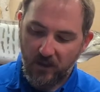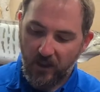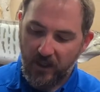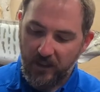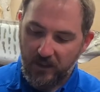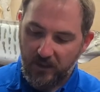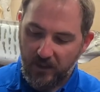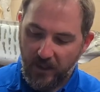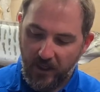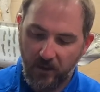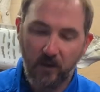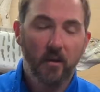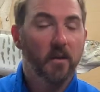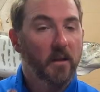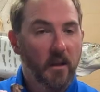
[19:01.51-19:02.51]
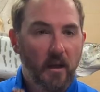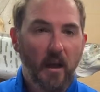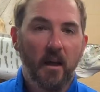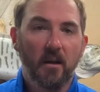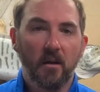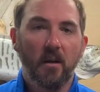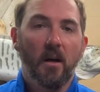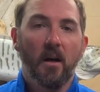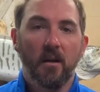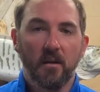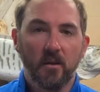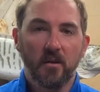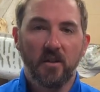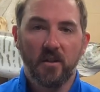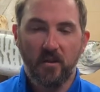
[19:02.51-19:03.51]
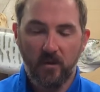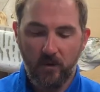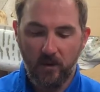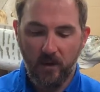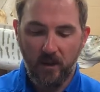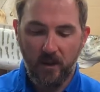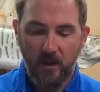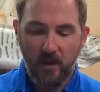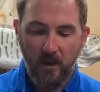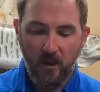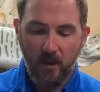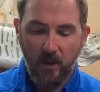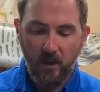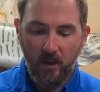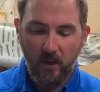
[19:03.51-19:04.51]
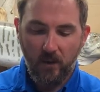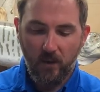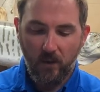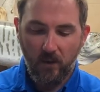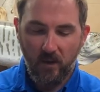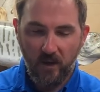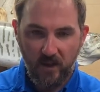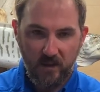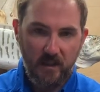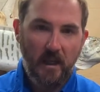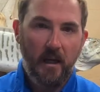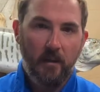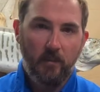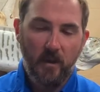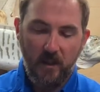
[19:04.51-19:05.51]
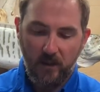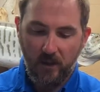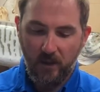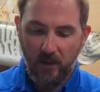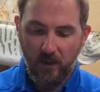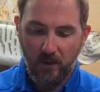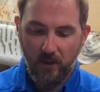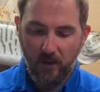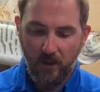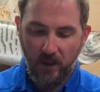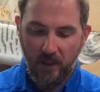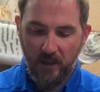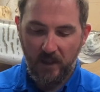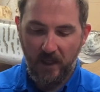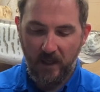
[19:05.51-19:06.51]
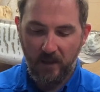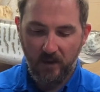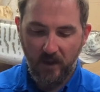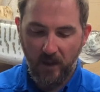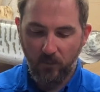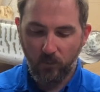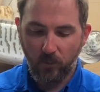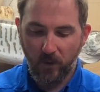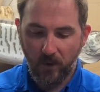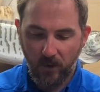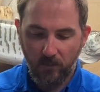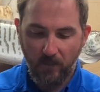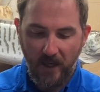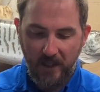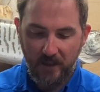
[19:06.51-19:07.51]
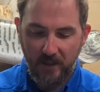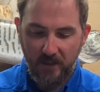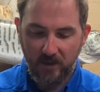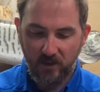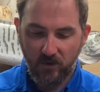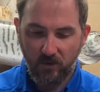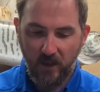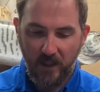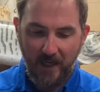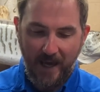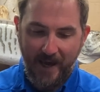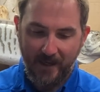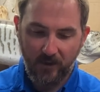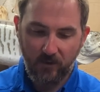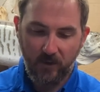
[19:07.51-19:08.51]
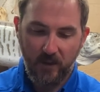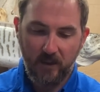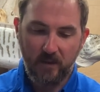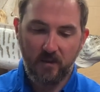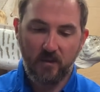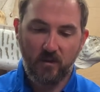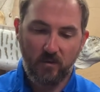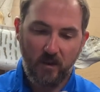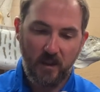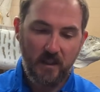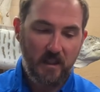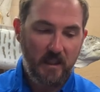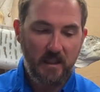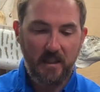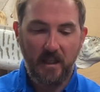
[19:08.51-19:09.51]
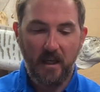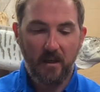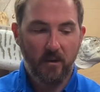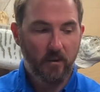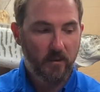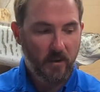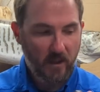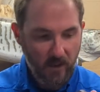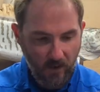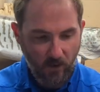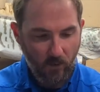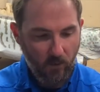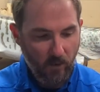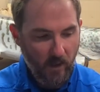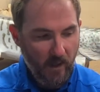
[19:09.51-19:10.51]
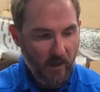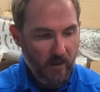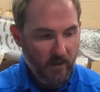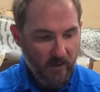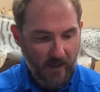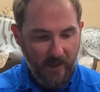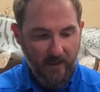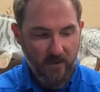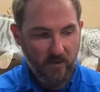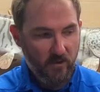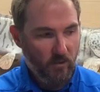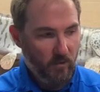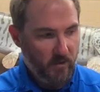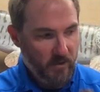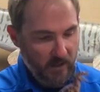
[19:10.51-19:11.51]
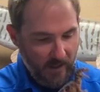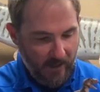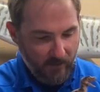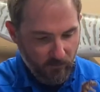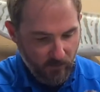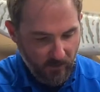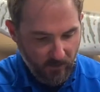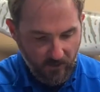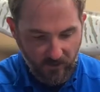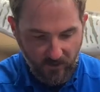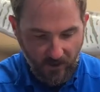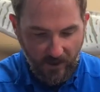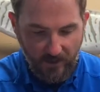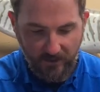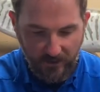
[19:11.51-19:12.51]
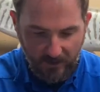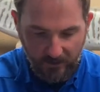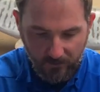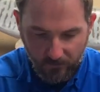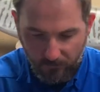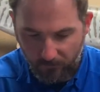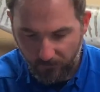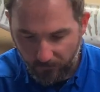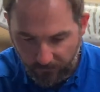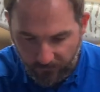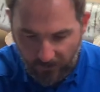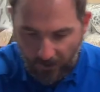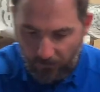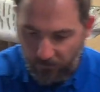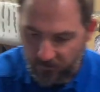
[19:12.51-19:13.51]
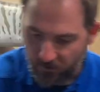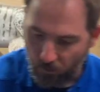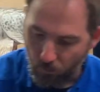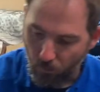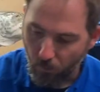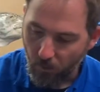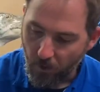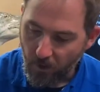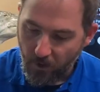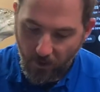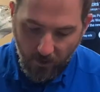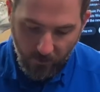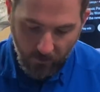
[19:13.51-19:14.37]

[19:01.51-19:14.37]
like, Kenner understood the assignment. And they really made these screen accurate, screen detailed, you know, dinosaurs. And I really thought that was cool. I